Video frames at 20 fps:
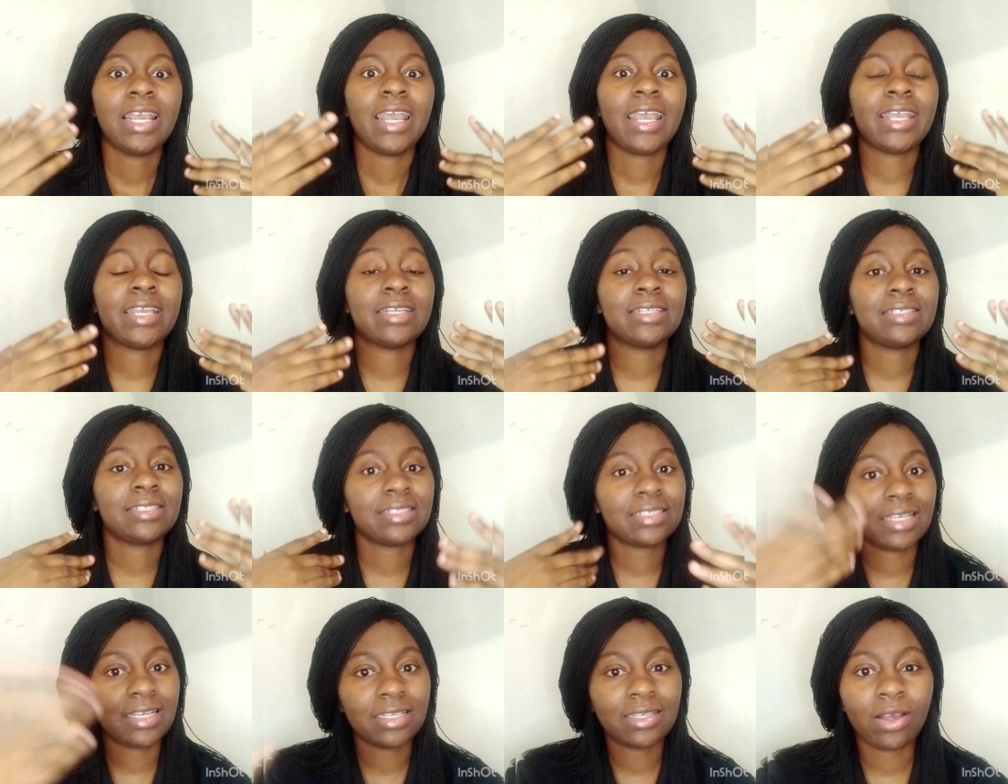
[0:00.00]
and
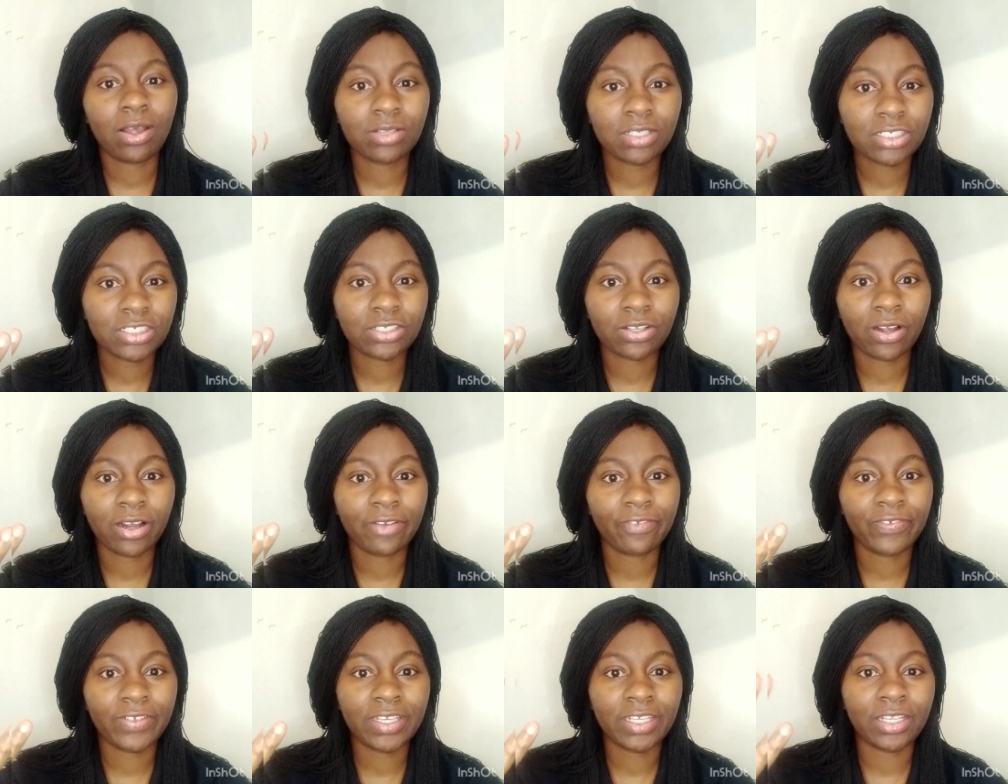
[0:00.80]
seeing all the
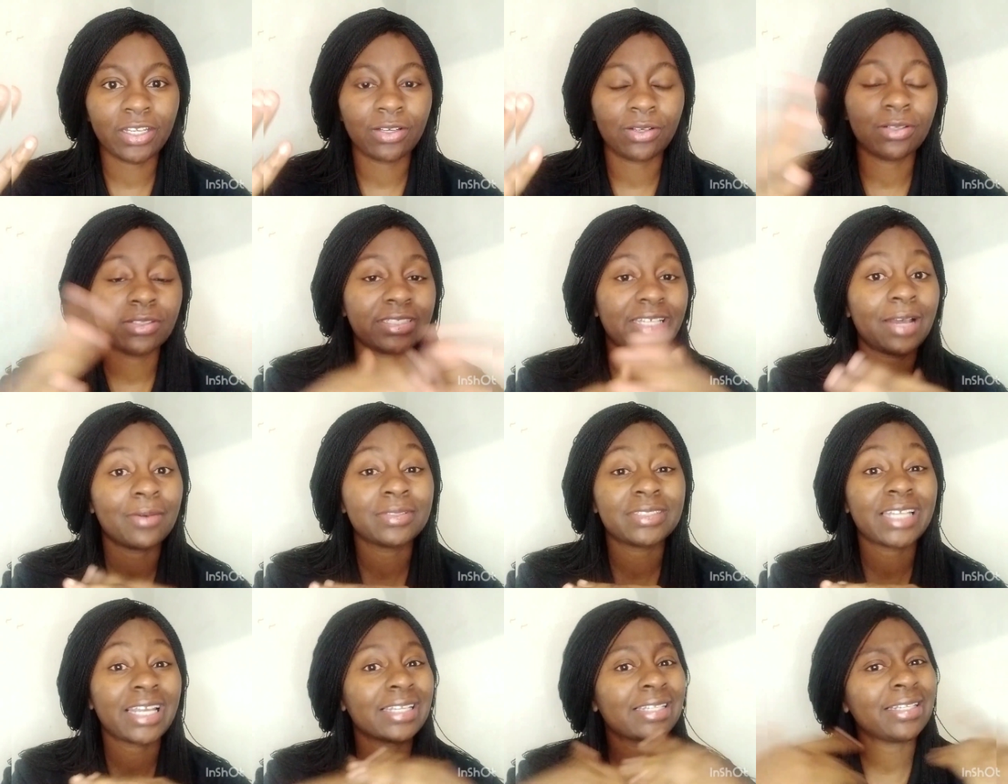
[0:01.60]
sharp videos, I
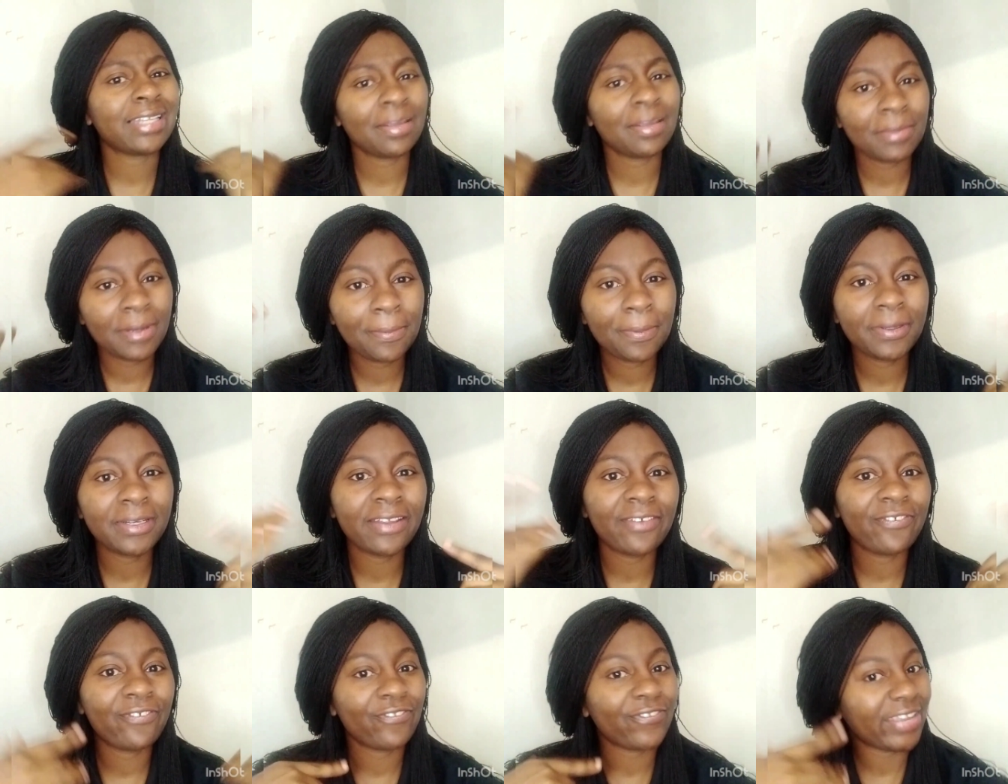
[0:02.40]
was like, well, let me put
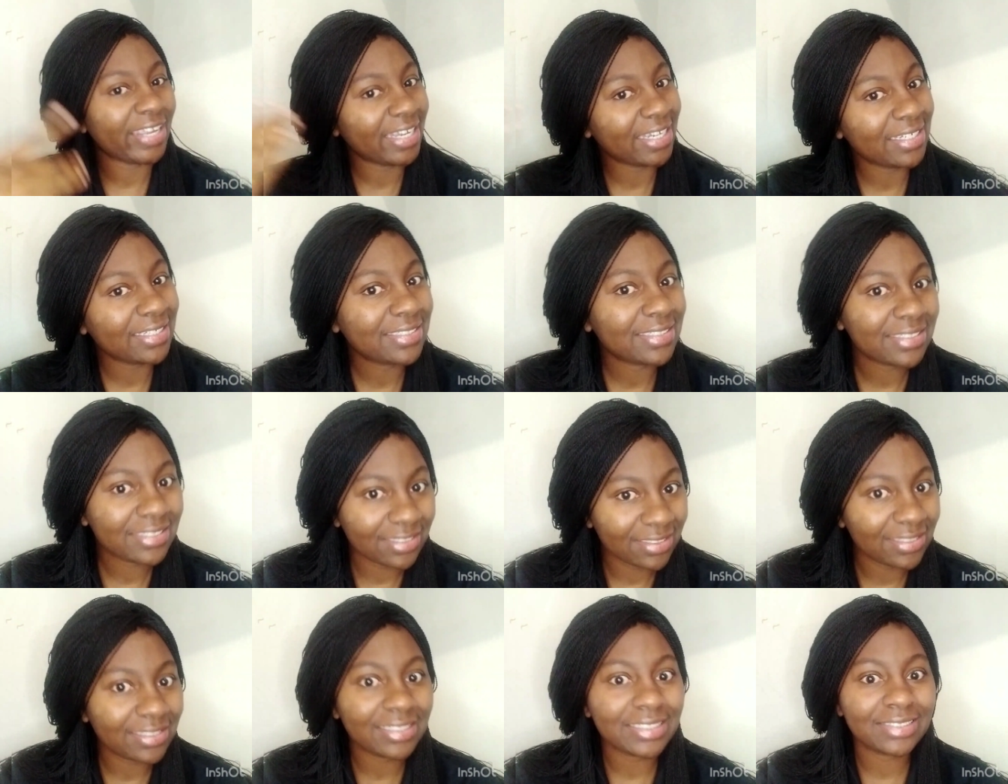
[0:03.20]
a face
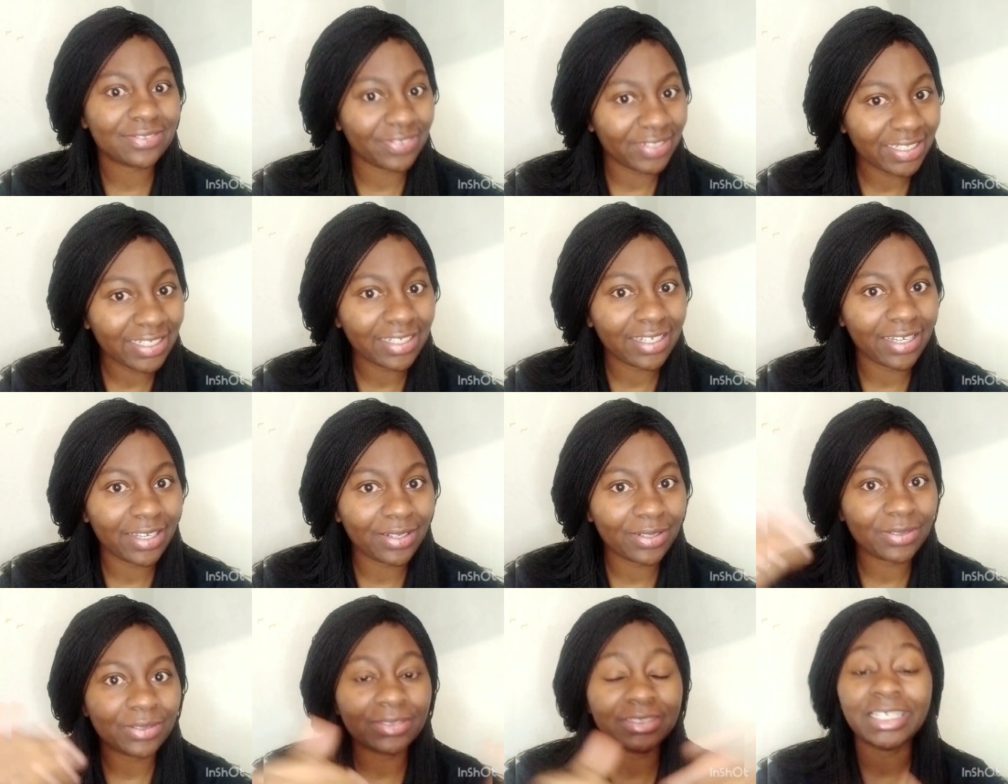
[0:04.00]
to these
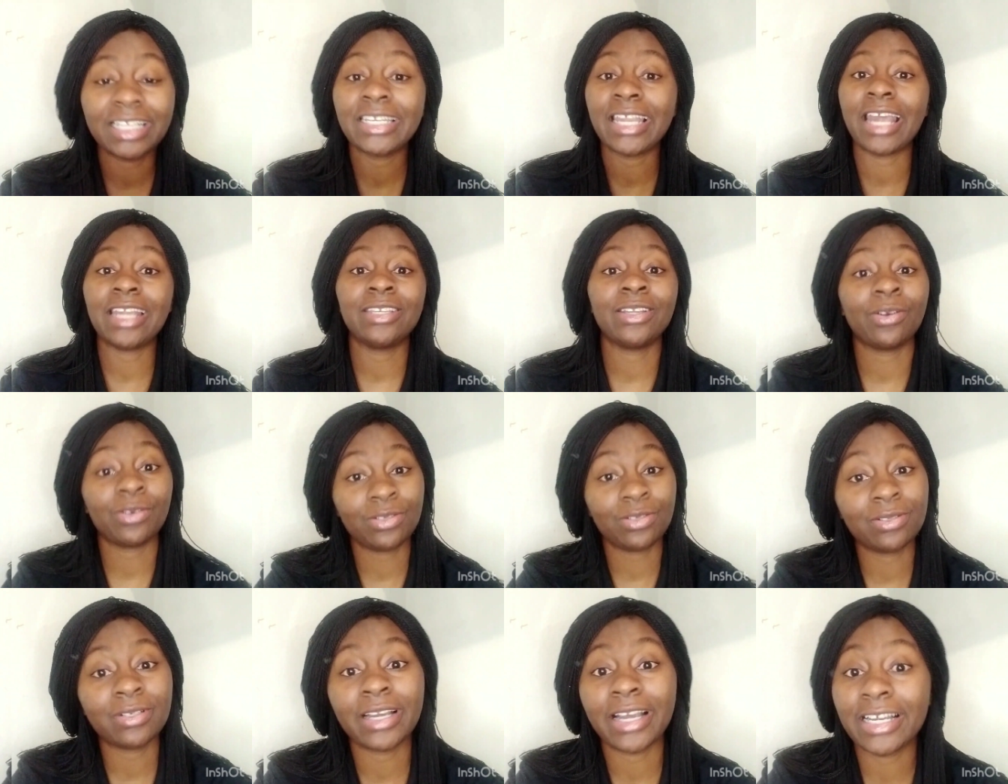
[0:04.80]
videos. And I know
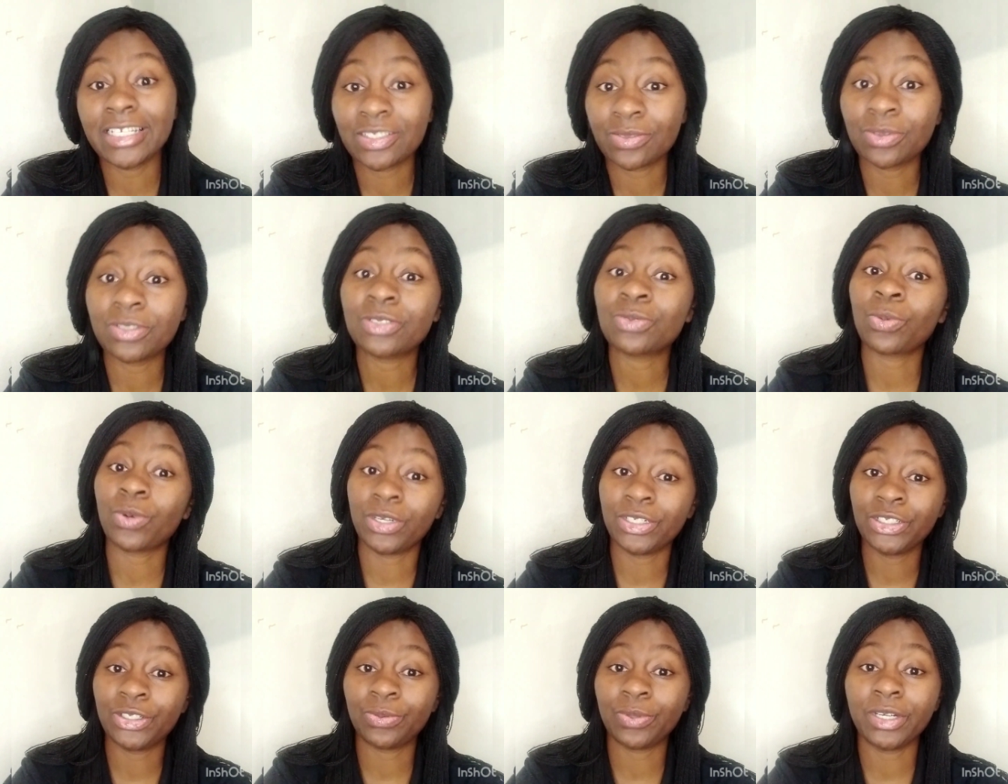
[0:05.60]
you guys was
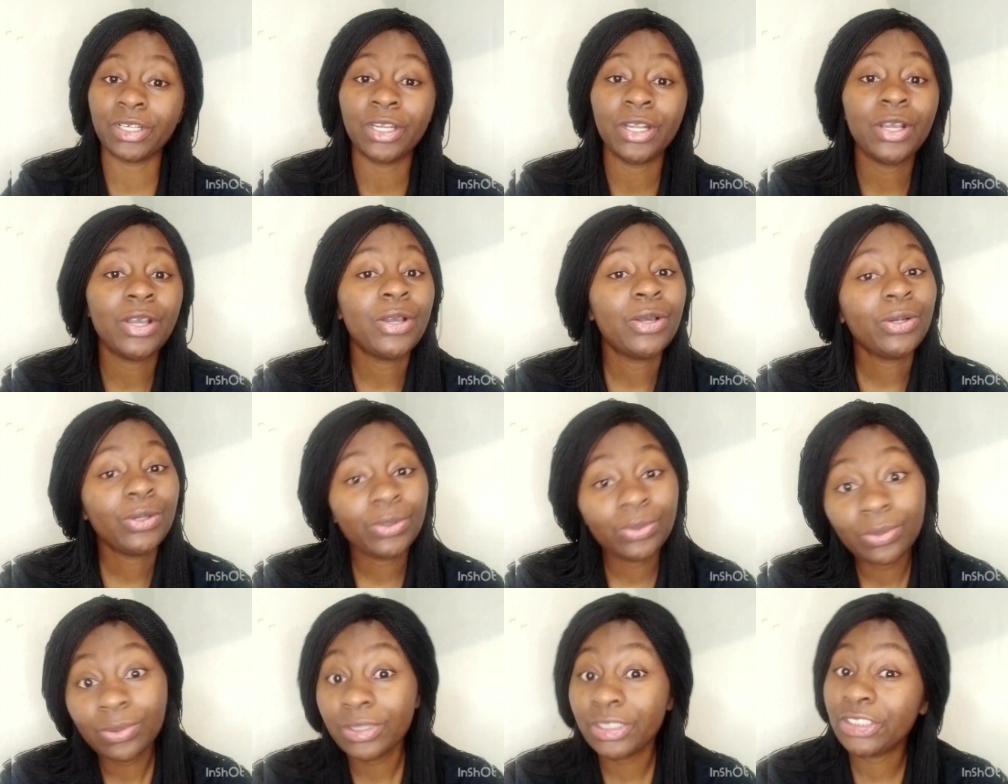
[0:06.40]
wondering,
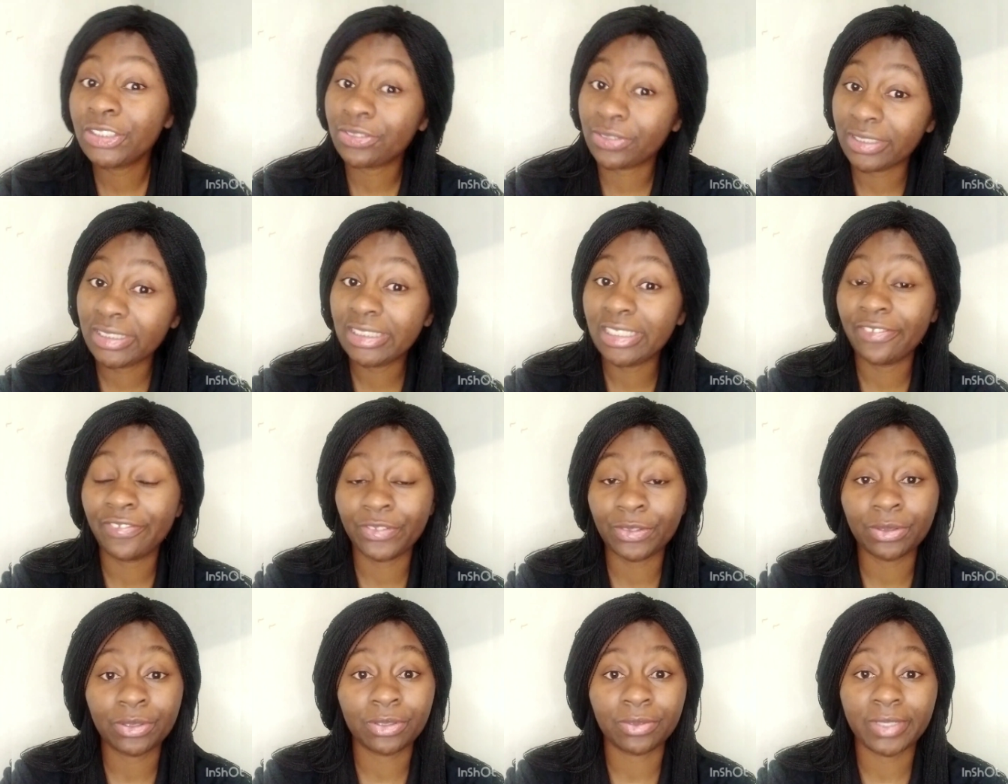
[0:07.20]
who is Tricee
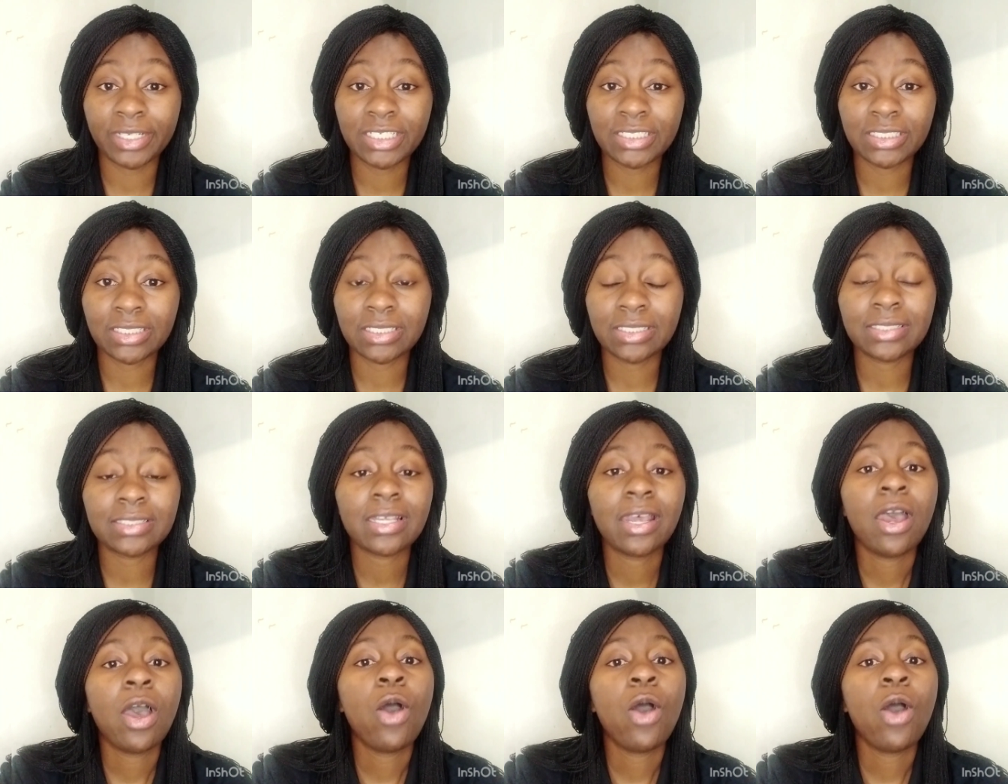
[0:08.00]
Fruitcreations.